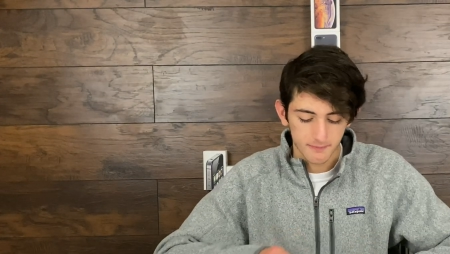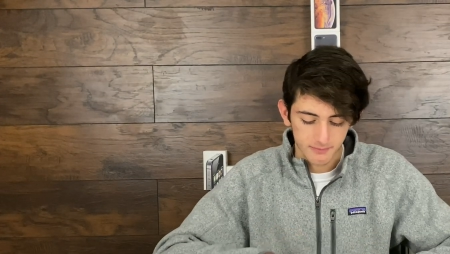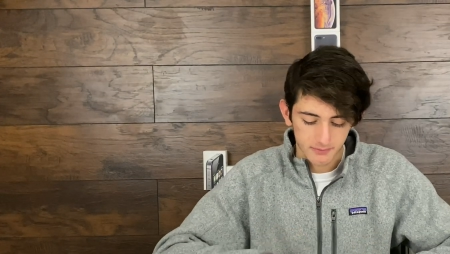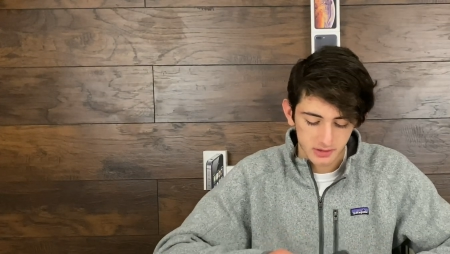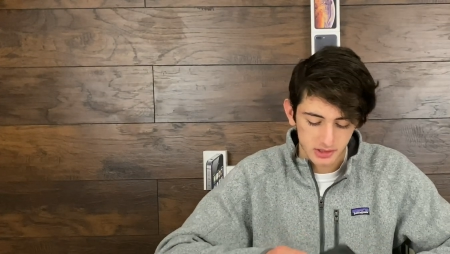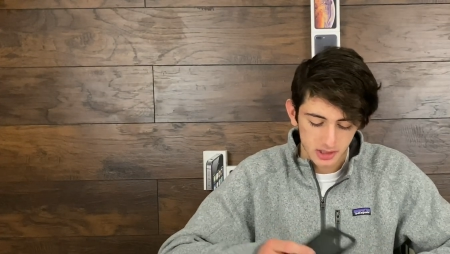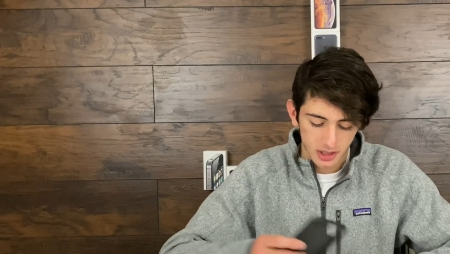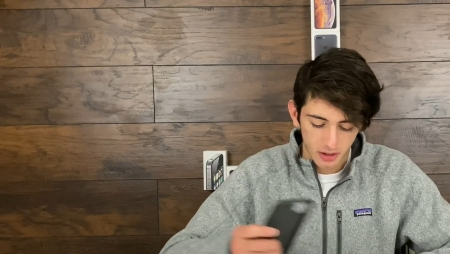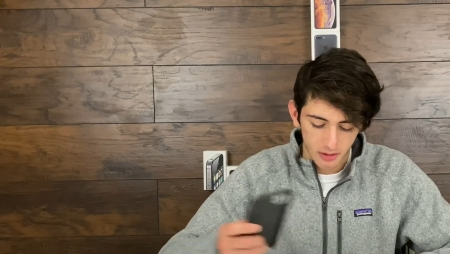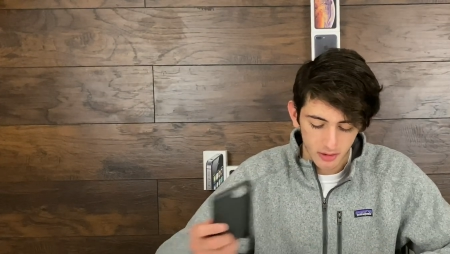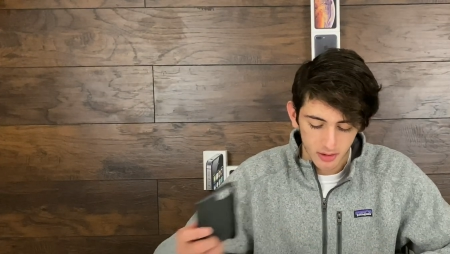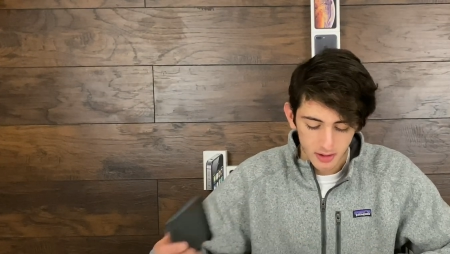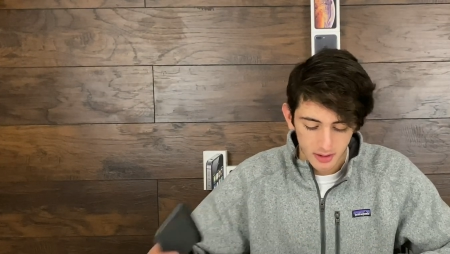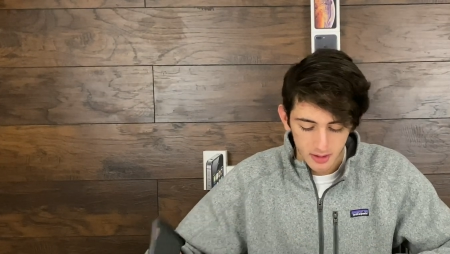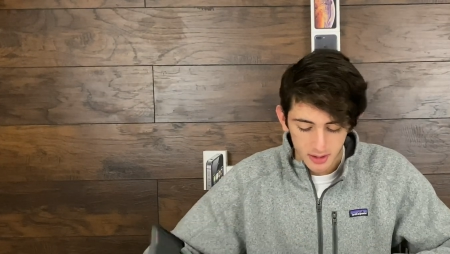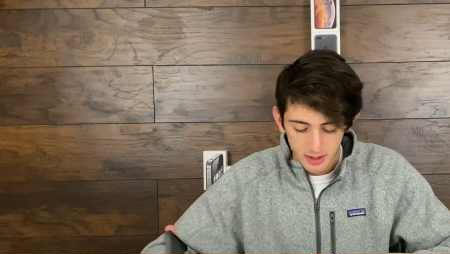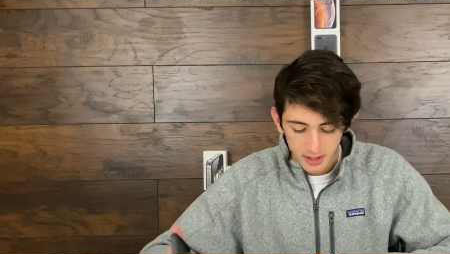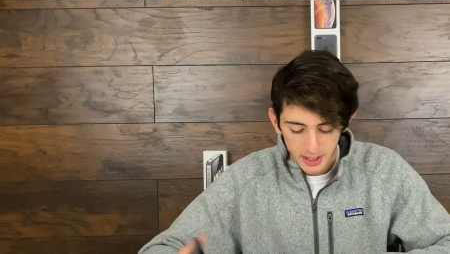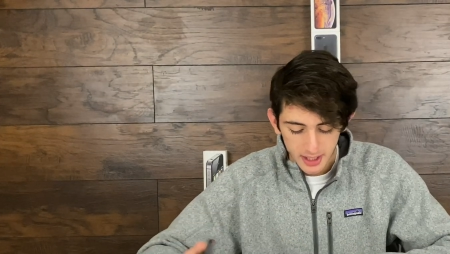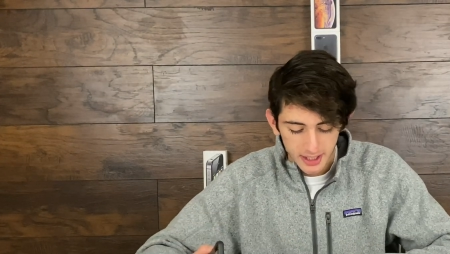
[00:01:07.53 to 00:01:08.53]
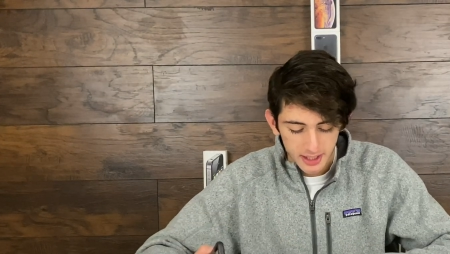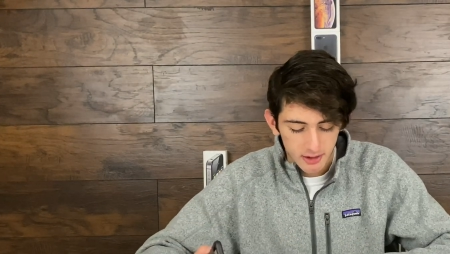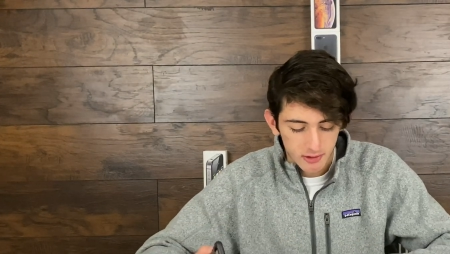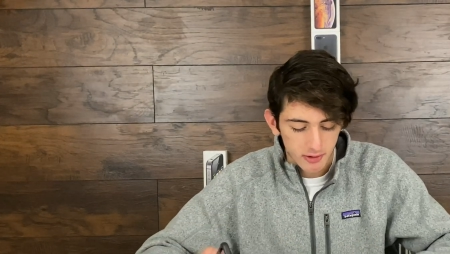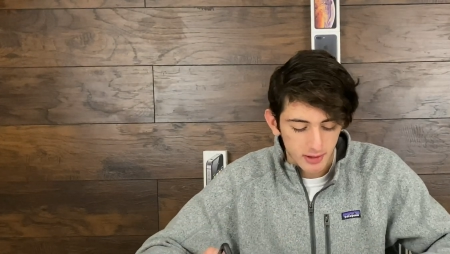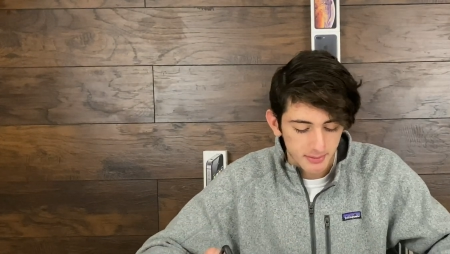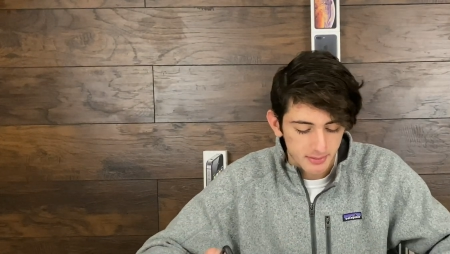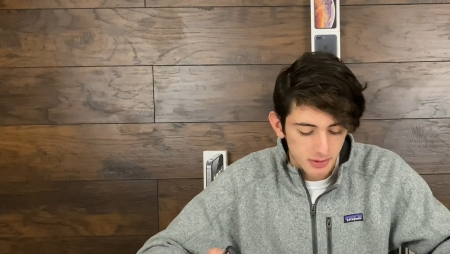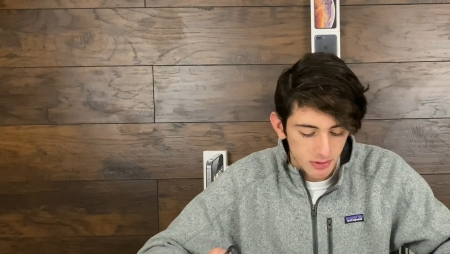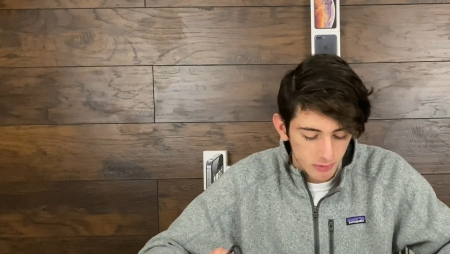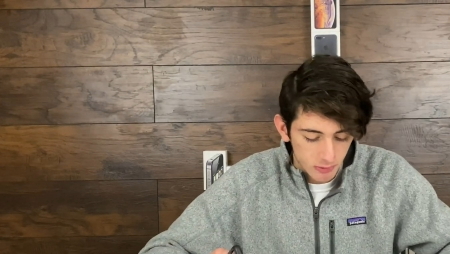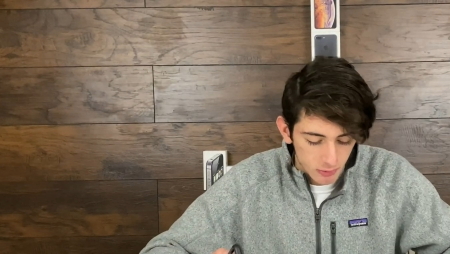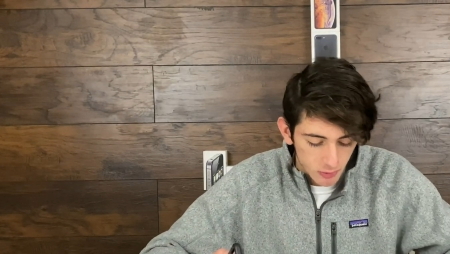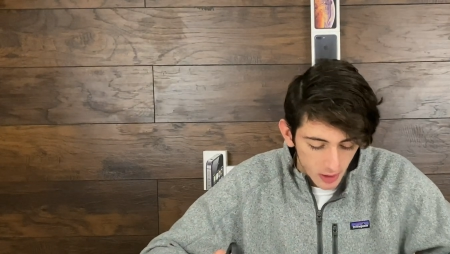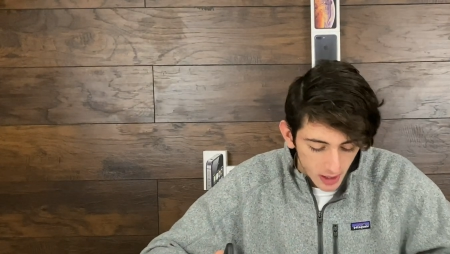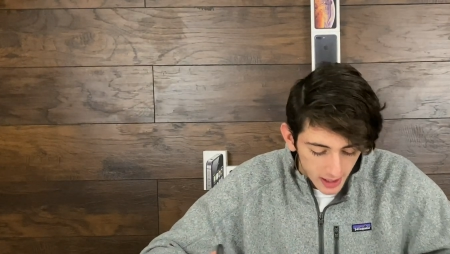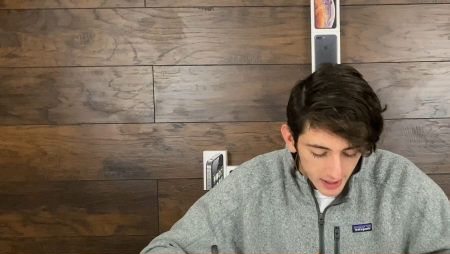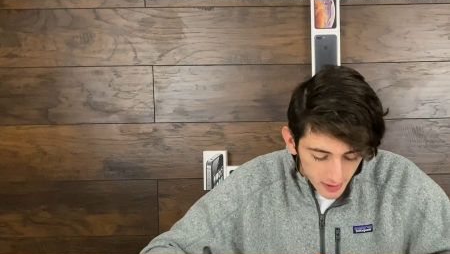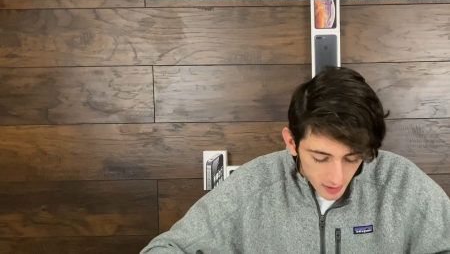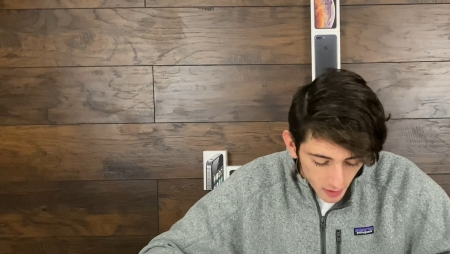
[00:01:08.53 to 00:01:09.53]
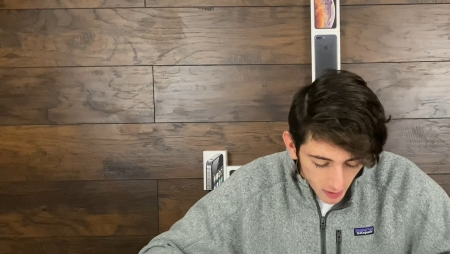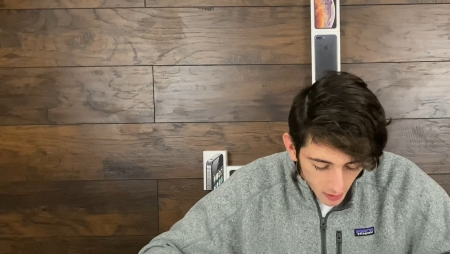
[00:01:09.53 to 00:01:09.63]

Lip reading: So it grips right